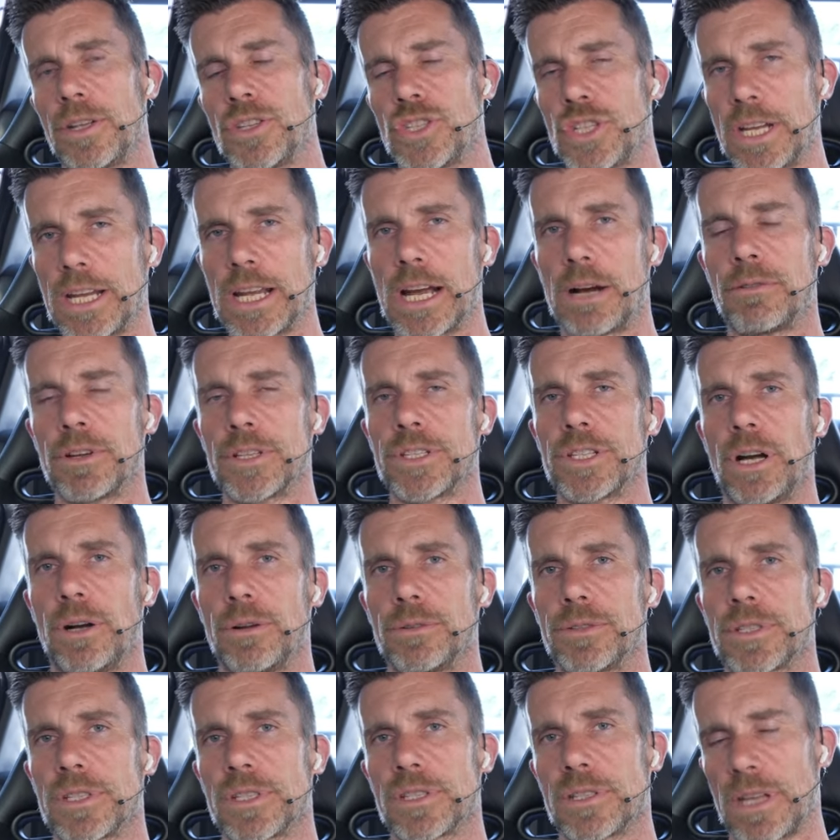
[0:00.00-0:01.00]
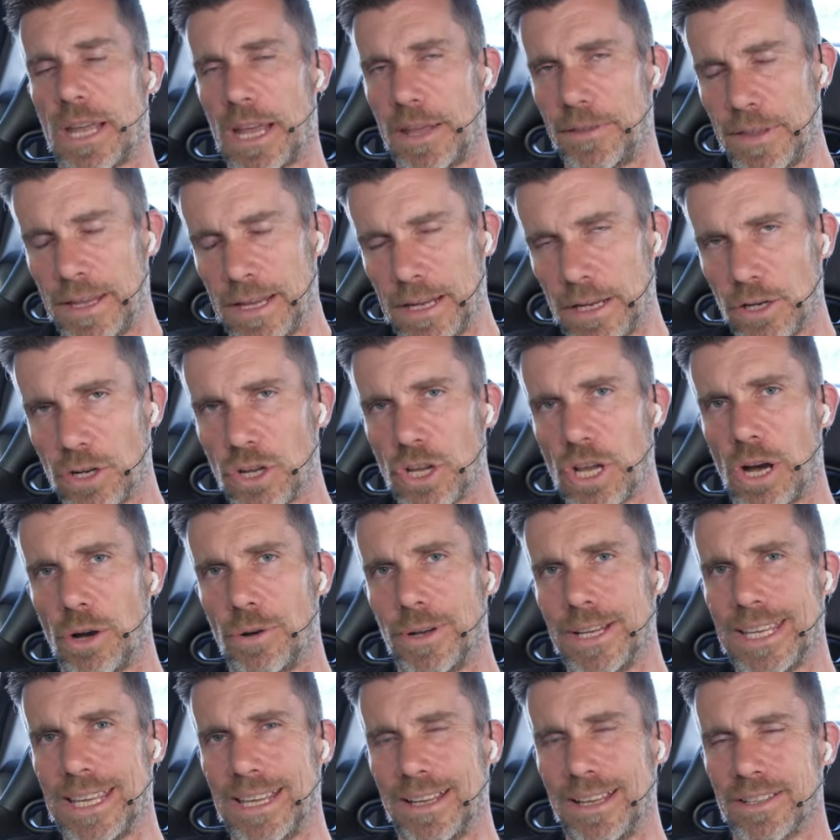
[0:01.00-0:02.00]
Check our results and then
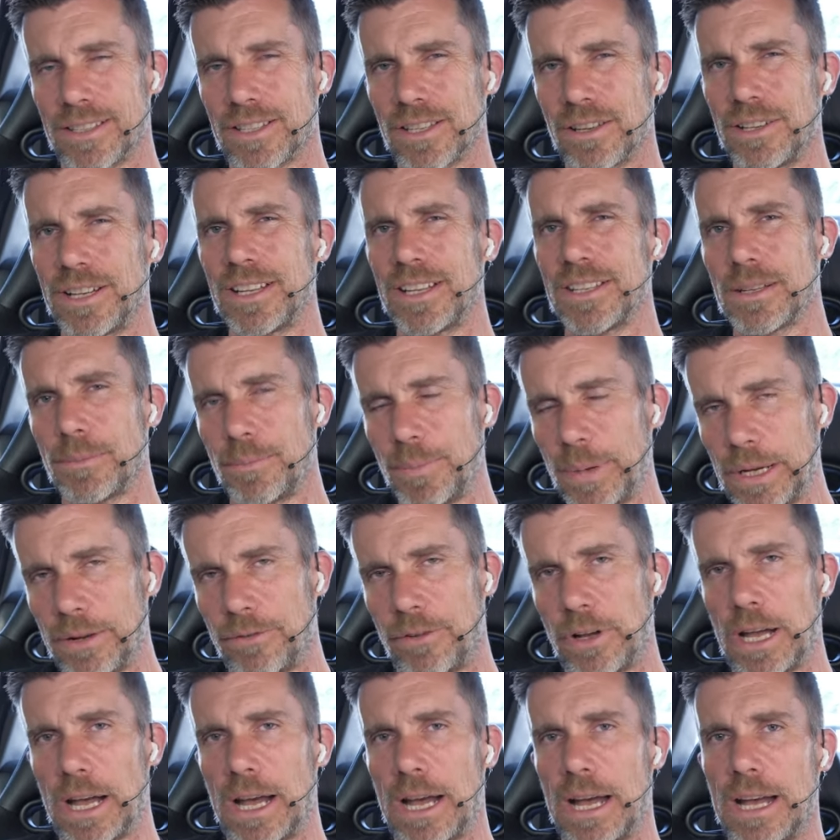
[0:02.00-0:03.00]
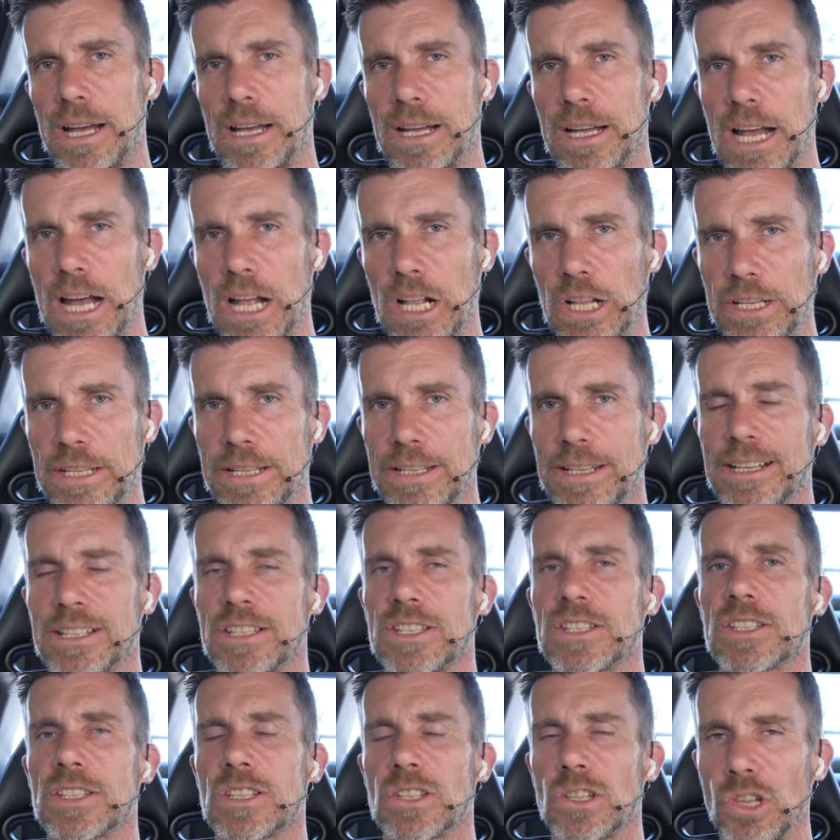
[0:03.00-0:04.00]
go again. So it is a bit of a
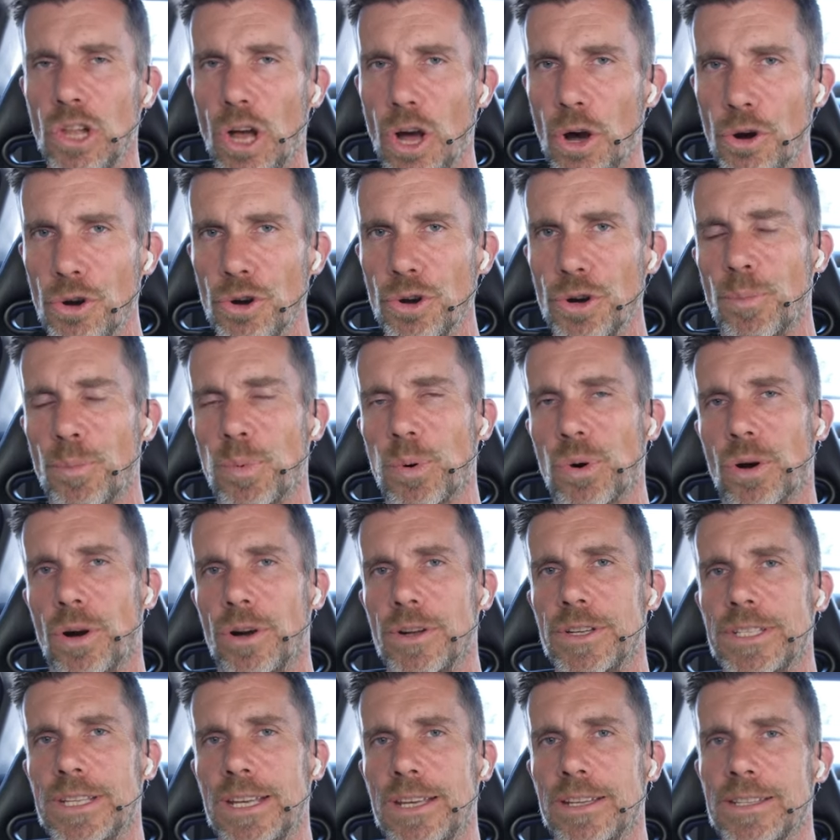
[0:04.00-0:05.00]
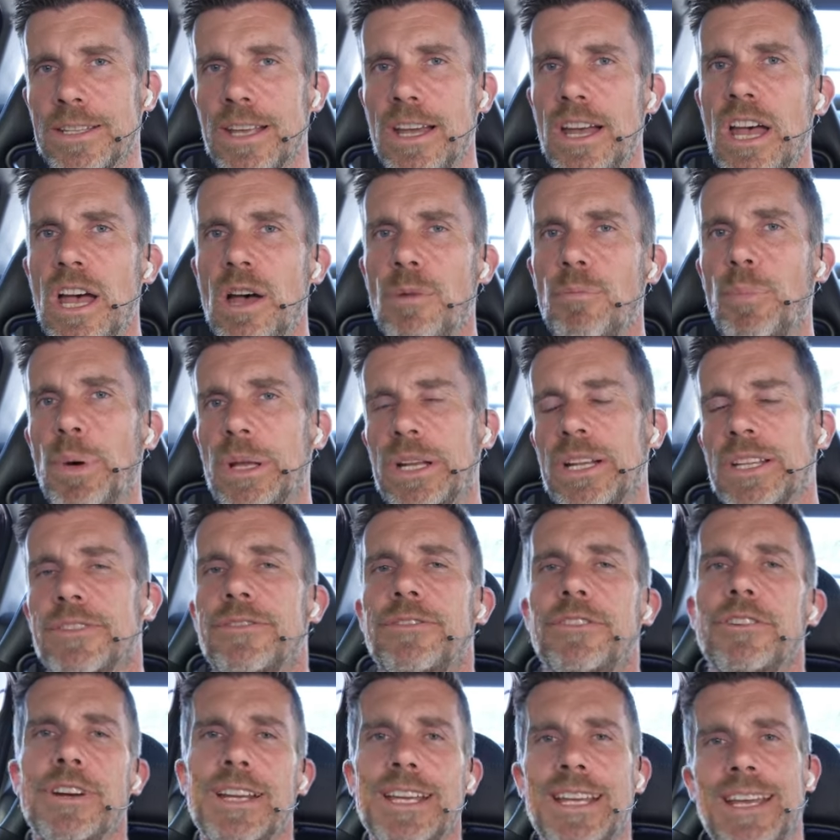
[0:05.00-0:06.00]
slow process, but it's
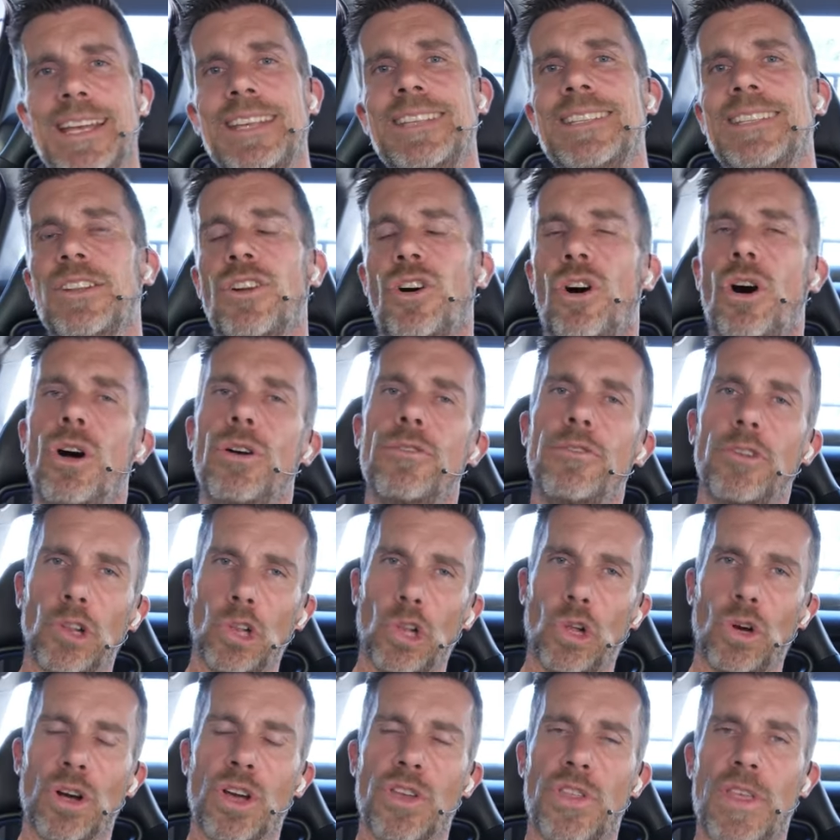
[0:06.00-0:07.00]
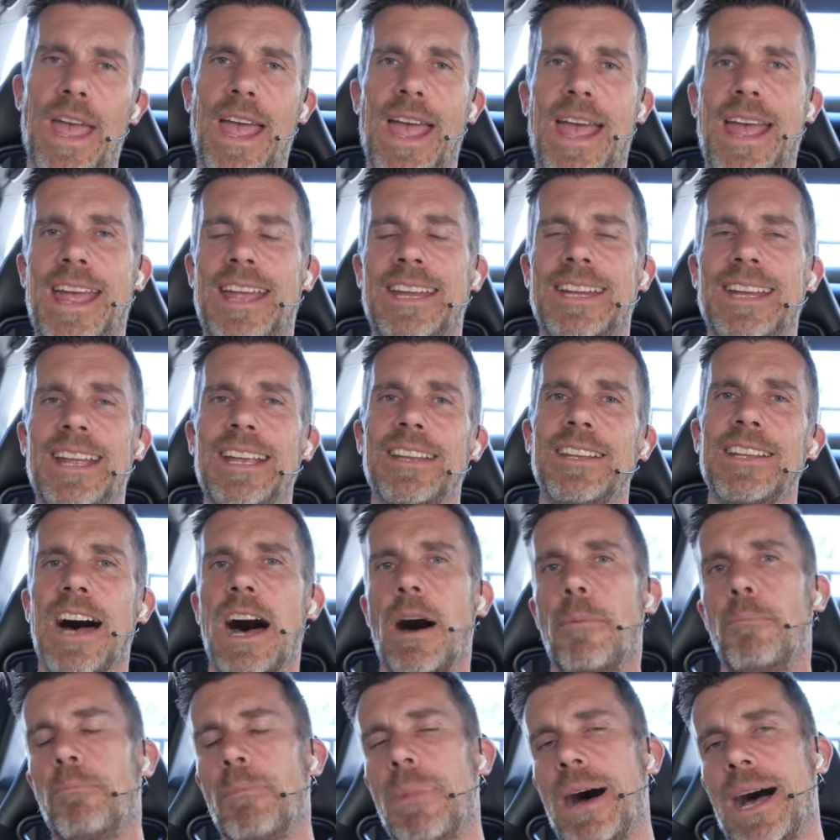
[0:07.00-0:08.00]
very easy to overlook that and end
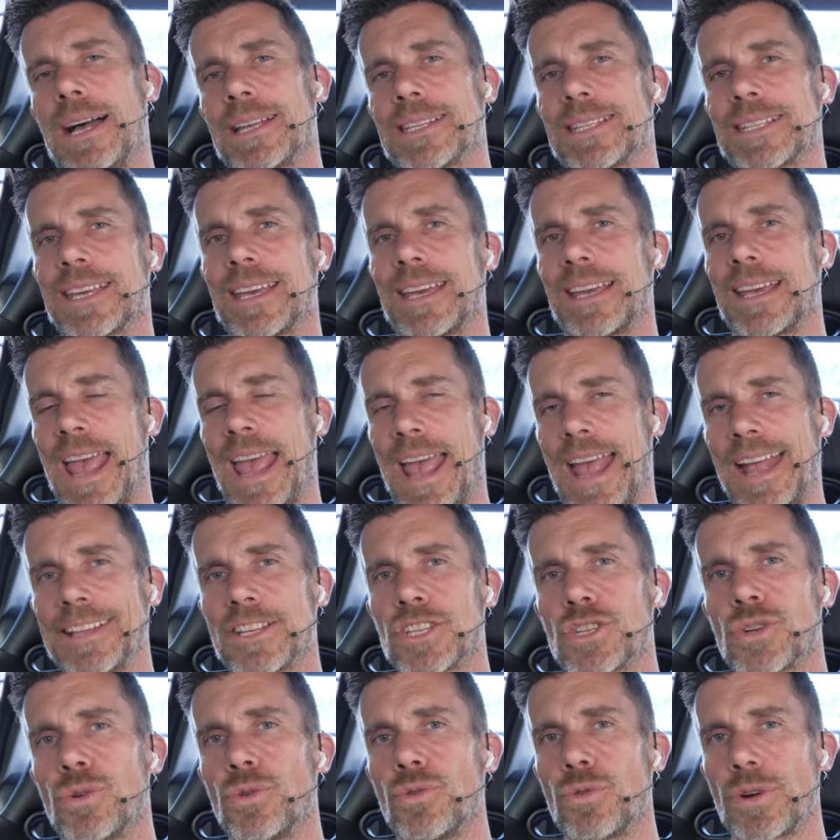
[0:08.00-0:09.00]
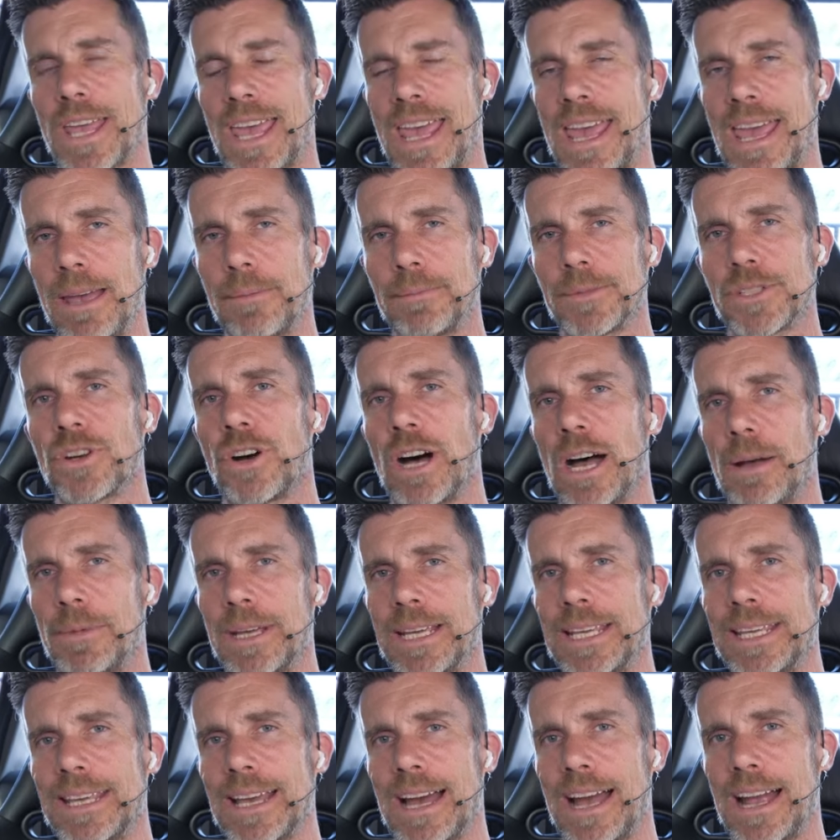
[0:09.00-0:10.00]
up masking actual cam
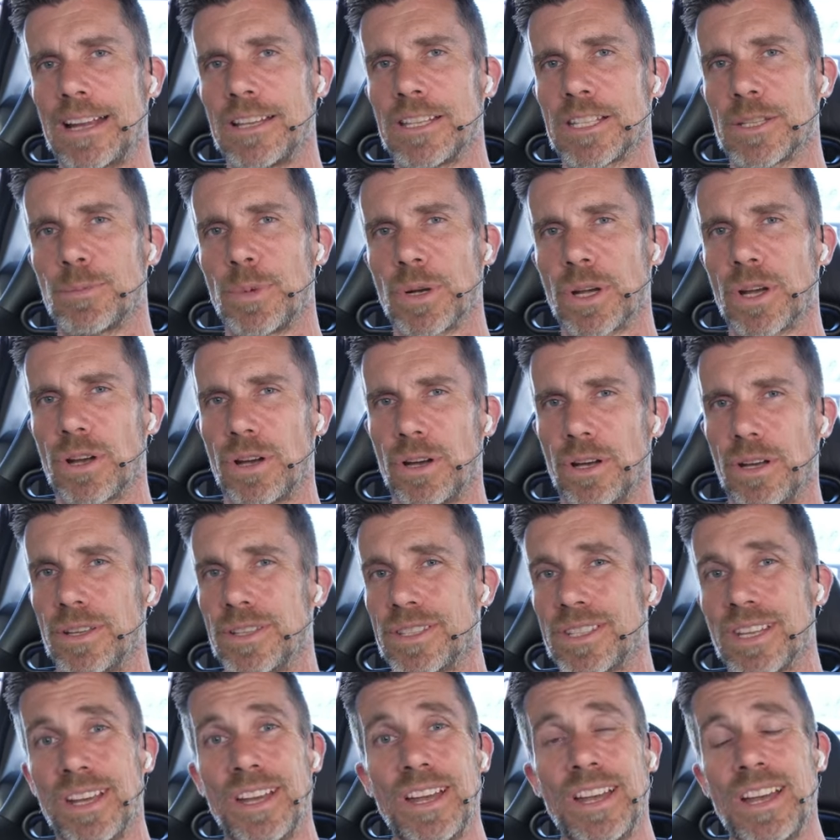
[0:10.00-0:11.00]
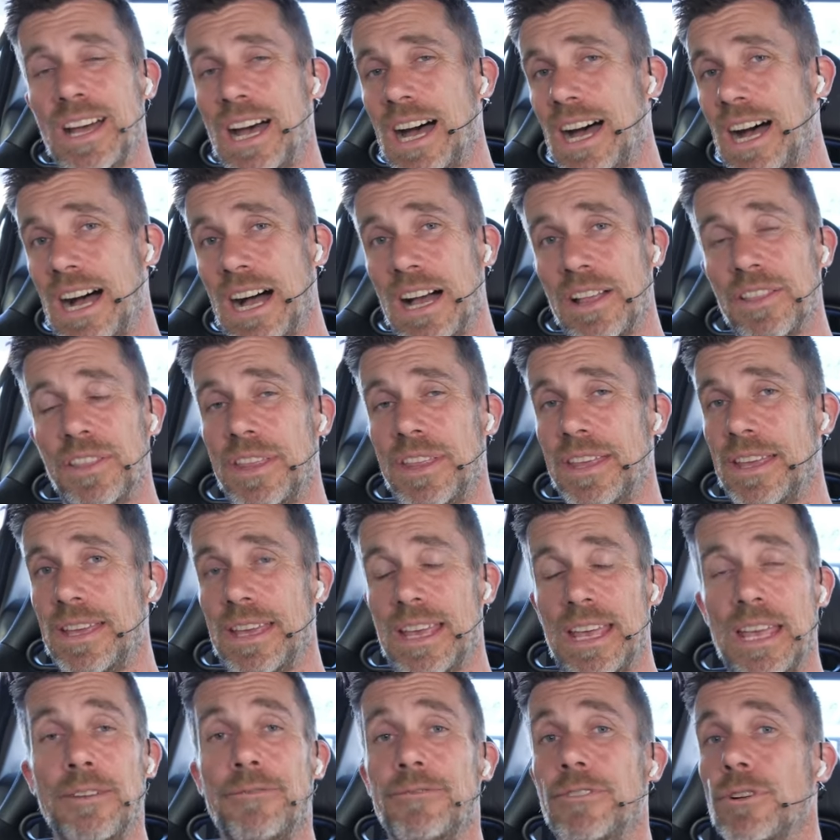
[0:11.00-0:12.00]
timing gains because
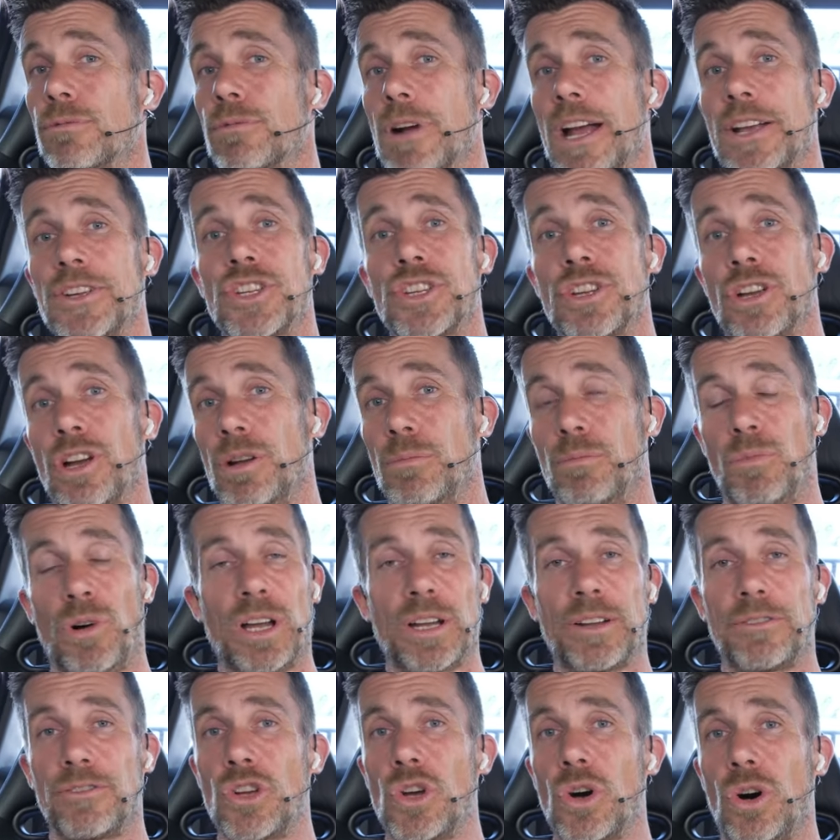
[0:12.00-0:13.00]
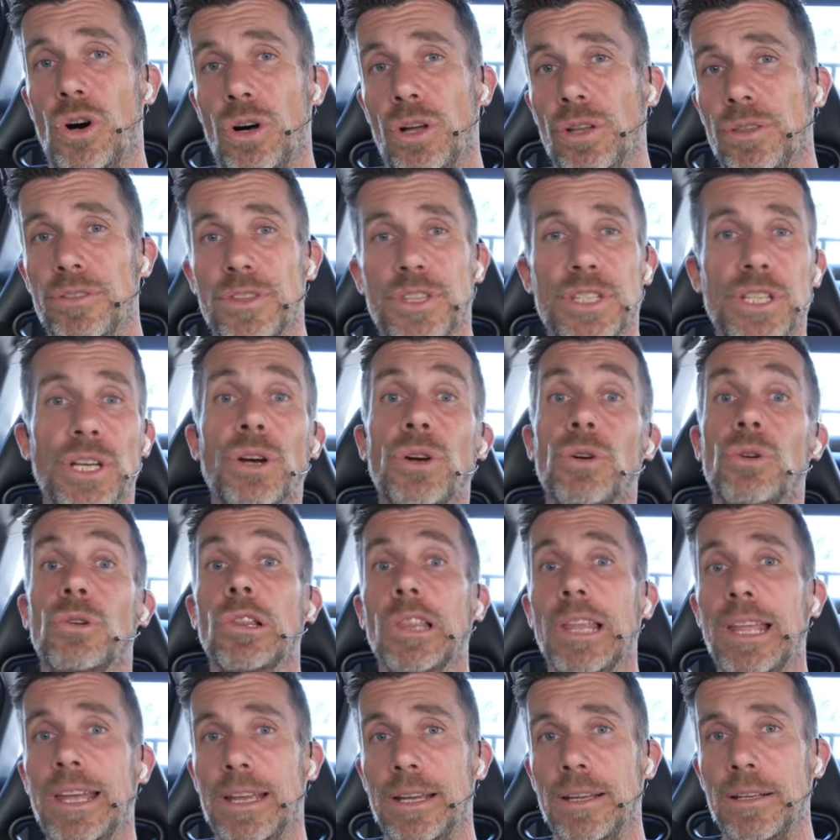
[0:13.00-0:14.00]
the air fuel ratio might have gone too
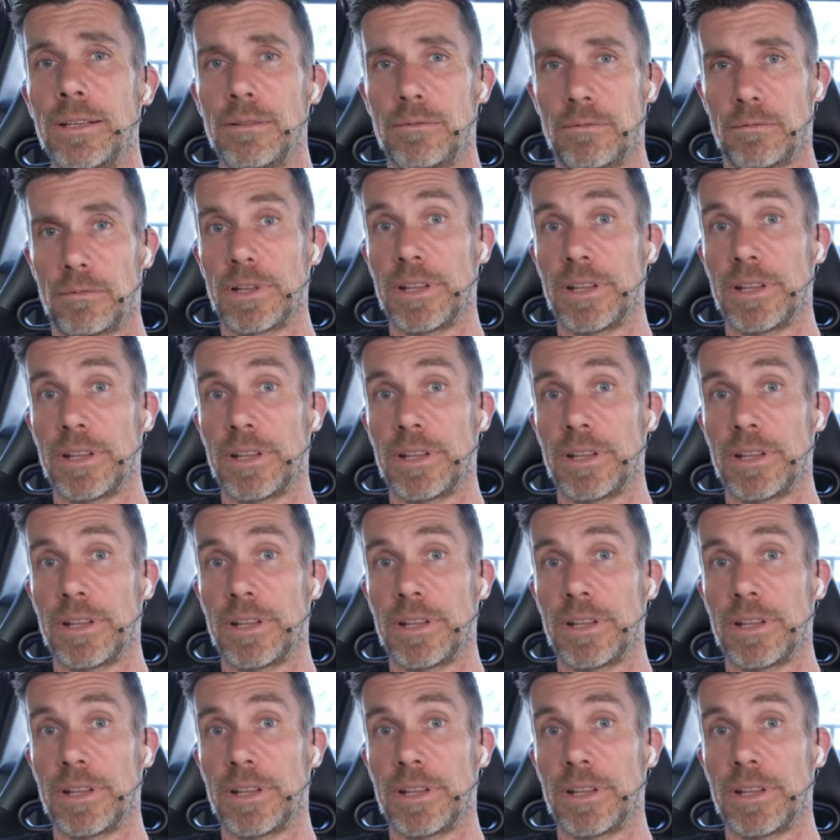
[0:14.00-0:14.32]
lean.